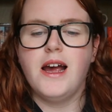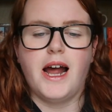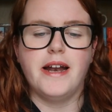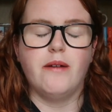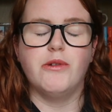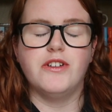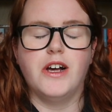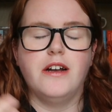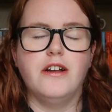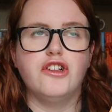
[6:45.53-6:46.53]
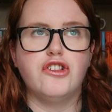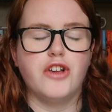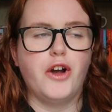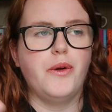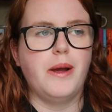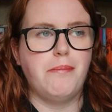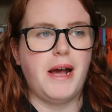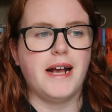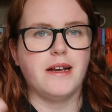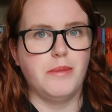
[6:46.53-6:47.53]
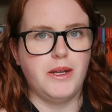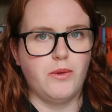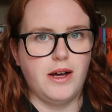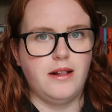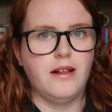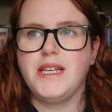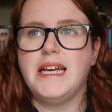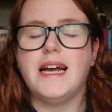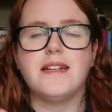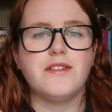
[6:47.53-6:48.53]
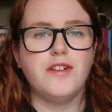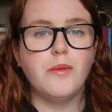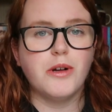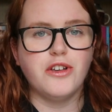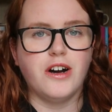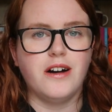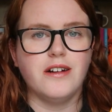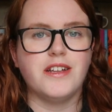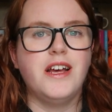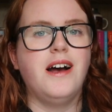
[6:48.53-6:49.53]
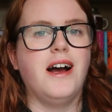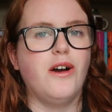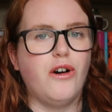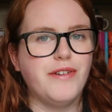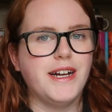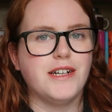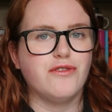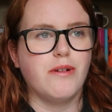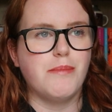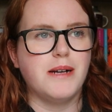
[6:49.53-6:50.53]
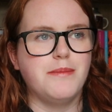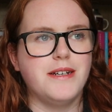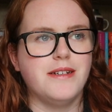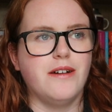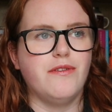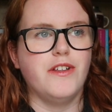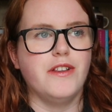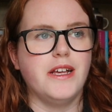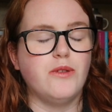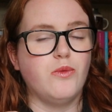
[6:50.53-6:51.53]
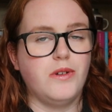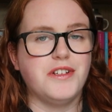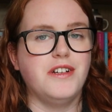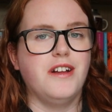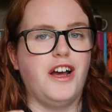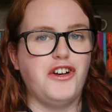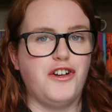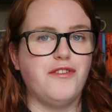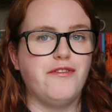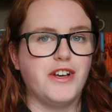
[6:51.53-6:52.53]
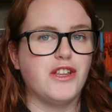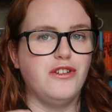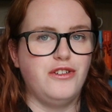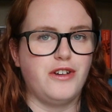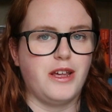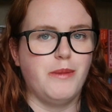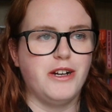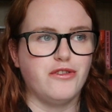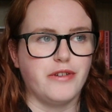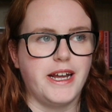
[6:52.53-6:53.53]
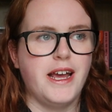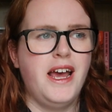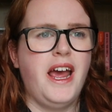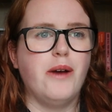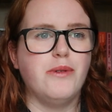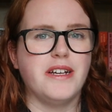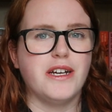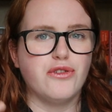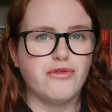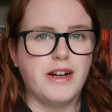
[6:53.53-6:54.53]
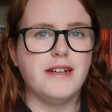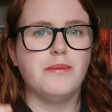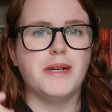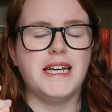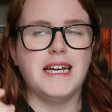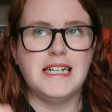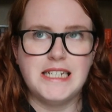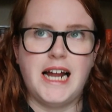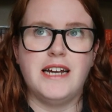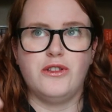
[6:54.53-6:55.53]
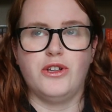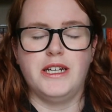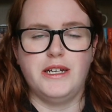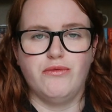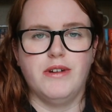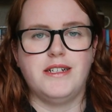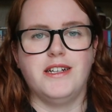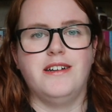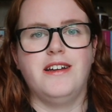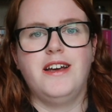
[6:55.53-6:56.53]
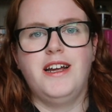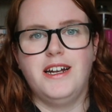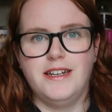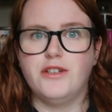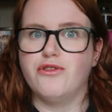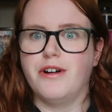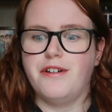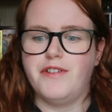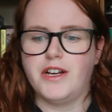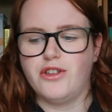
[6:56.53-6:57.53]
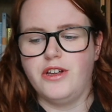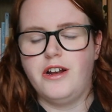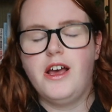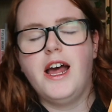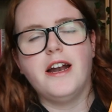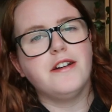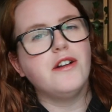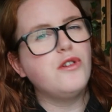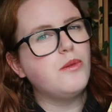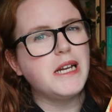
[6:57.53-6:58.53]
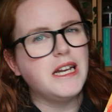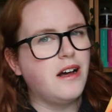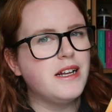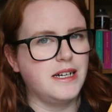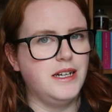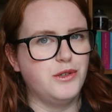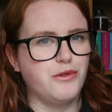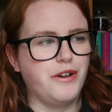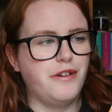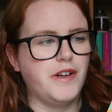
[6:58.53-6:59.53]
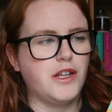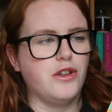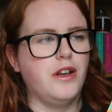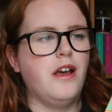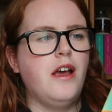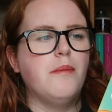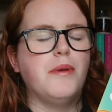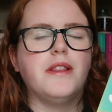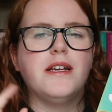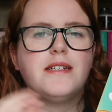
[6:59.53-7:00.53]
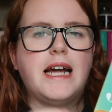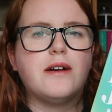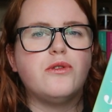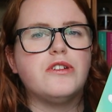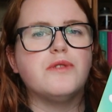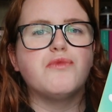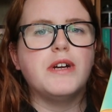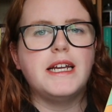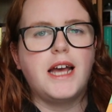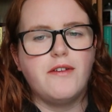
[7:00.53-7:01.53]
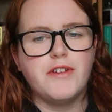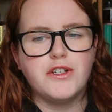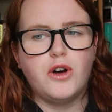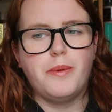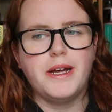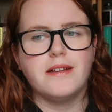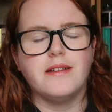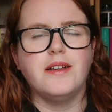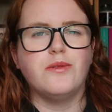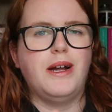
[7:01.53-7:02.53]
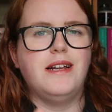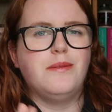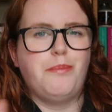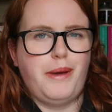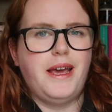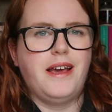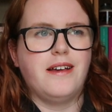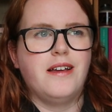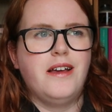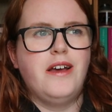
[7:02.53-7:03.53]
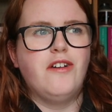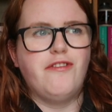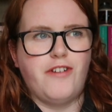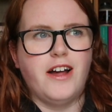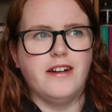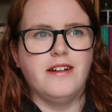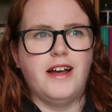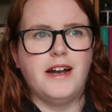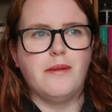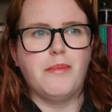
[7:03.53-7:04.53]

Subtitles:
and it was done so impeccably well. It had so much heart. I often had to remind myself that this wasn't a non-fiction documentary. It was incredibly intelligently written literary fiction, and I don't normally like literary fiction, but this tackled some really heavy topics, as well as being fun and